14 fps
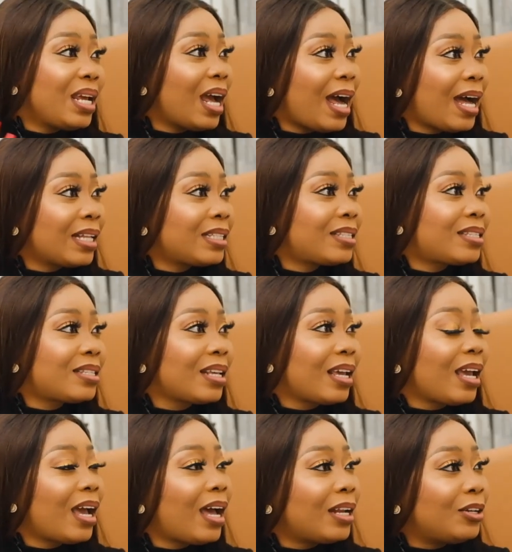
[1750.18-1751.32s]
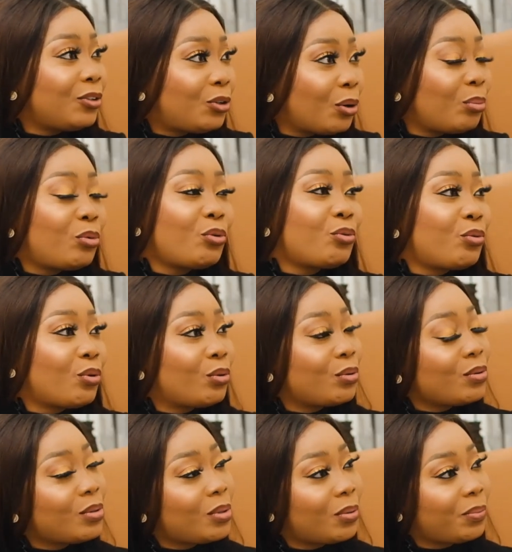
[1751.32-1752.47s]
hats and double
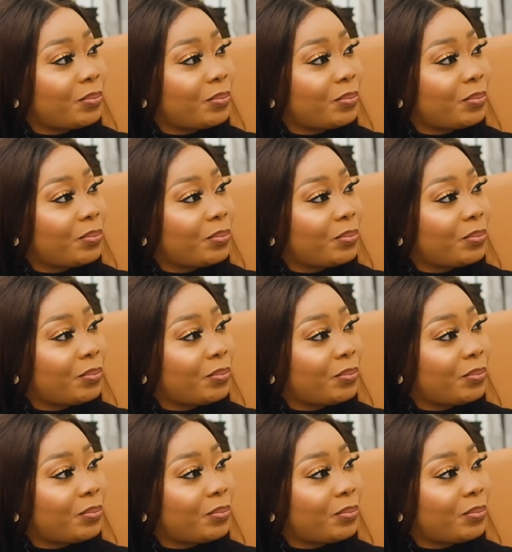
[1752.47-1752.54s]
roles?